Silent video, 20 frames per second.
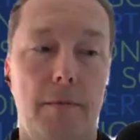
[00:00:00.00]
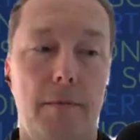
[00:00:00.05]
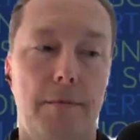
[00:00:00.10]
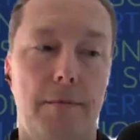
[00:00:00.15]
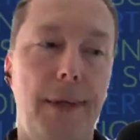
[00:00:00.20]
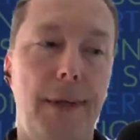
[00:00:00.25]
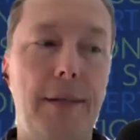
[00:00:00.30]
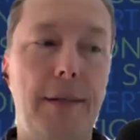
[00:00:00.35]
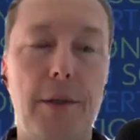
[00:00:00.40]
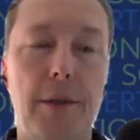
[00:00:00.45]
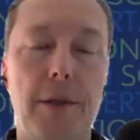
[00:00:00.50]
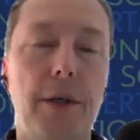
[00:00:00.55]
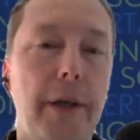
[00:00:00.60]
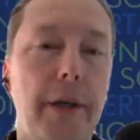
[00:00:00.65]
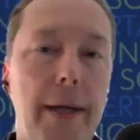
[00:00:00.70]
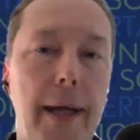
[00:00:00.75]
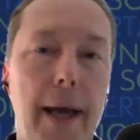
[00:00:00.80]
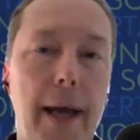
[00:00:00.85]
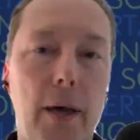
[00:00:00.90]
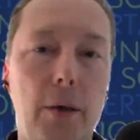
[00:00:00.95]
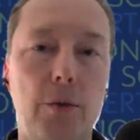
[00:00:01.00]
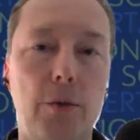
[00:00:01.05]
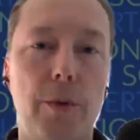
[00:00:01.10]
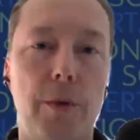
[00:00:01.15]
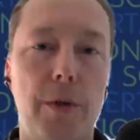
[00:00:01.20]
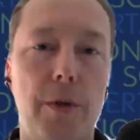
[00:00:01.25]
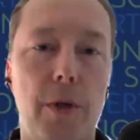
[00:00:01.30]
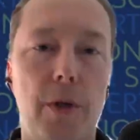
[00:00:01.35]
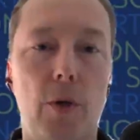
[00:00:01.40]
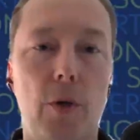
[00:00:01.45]
basically an account
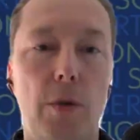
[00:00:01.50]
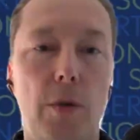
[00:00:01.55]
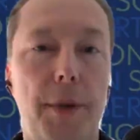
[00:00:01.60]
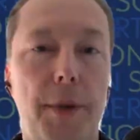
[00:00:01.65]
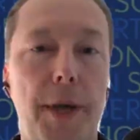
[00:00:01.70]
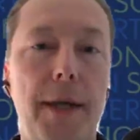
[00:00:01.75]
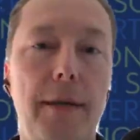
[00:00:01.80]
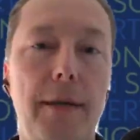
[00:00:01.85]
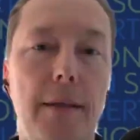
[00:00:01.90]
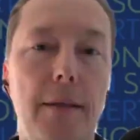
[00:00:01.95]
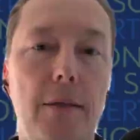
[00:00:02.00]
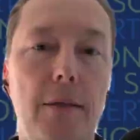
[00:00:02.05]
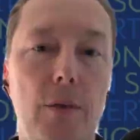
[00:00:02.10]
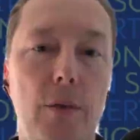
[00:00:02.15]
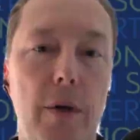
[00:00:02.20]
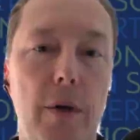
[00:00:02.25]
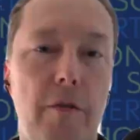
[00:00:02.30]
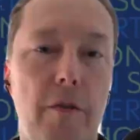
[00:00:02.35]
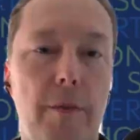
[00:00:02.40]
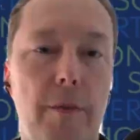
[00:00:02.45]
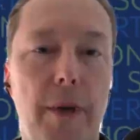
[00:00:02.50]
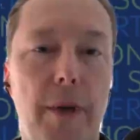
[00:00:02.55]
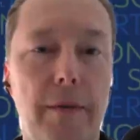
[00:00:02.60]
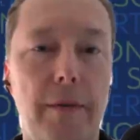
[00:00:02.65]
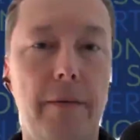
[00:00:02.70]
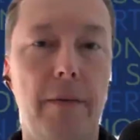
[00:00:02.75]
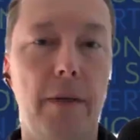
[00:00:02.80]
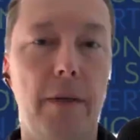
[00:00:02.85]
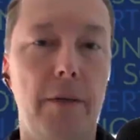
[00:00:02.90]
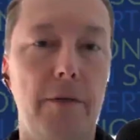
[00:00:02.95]
where they all paid into every
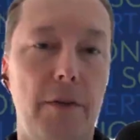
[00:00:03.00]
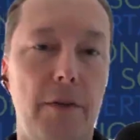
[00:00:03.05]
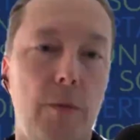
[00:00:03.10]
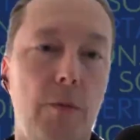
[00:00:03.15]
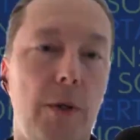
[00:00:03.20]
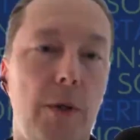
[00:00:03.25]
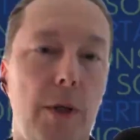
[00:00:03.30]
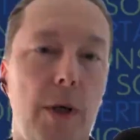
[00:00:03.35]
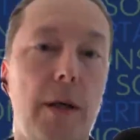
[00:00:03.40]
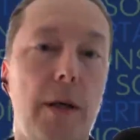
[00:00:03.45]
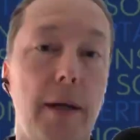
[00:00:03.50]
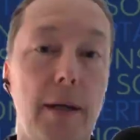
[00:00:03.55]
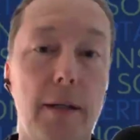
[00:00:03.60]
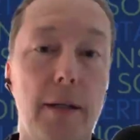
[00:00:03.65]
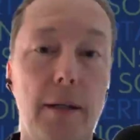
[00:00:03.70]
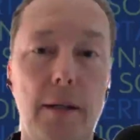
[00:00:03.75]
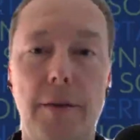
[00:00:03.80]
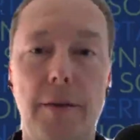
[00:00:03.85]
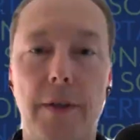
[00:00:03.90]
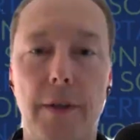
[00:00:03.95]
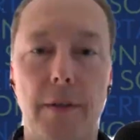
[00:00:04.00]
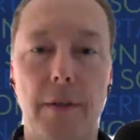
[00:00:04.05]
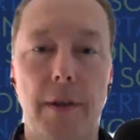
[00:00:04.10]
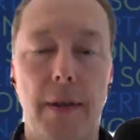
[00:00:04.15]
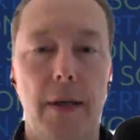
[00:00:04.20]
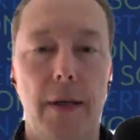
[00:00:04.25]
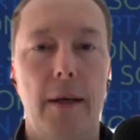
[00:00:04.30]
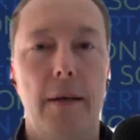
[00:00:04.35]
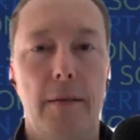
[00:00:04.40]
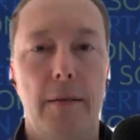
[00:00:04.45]
month, and if someone got ill, then
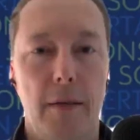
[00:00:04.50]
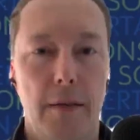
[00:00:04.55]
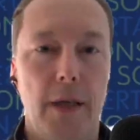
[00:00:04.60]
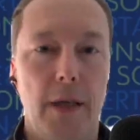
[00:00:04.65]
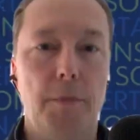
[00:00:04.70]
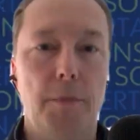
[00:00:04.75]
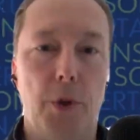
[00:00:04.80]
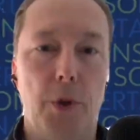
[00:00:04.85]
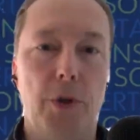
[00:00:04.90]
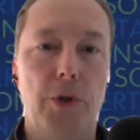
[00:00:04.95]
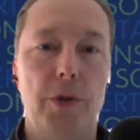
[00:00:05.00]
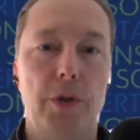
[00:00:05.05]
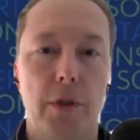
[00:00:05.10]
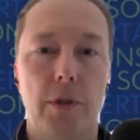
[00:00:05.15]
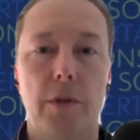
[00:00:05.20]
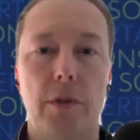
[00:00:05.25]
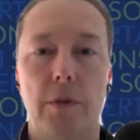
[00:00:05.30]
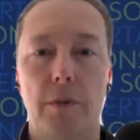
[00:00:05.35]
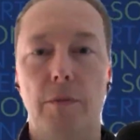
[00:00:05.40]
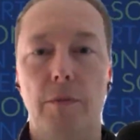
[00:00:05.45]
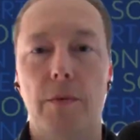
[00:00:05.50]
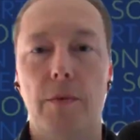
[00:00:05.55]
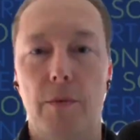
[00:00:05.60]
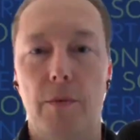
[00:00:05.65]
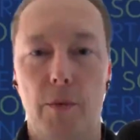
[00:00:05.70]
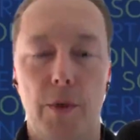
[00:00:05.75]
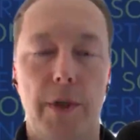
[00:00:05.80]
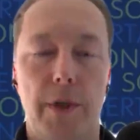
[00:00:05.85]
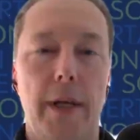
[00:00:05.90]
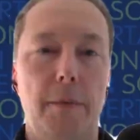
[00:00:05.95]
that person
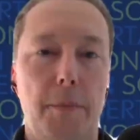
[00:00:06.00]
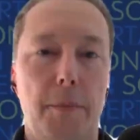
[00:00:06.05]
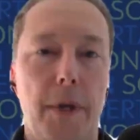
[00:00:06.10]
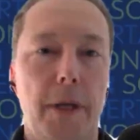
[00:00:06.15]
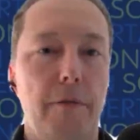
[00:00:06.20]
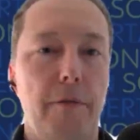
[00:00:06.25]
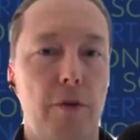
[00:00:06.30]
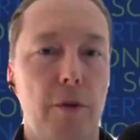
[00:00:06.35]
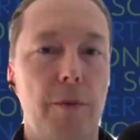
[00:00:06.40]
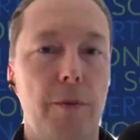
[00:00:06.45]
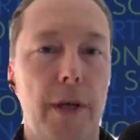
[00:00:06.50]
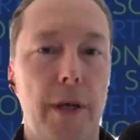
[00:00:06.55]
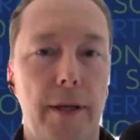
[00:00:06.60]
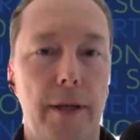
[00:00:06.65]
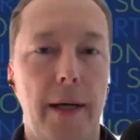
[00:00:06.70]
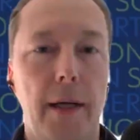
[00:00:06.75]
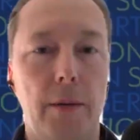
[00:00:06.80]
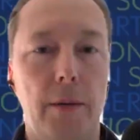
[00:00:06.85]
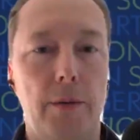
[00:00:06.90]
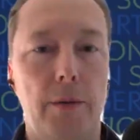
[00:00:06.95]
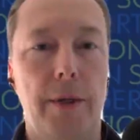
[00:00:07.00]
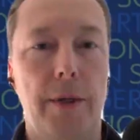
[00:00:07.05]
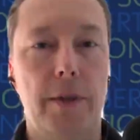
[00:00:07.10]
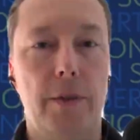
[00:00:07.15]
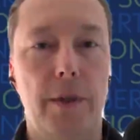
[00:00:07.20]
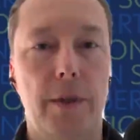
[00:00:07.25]
would get money from that account, right? So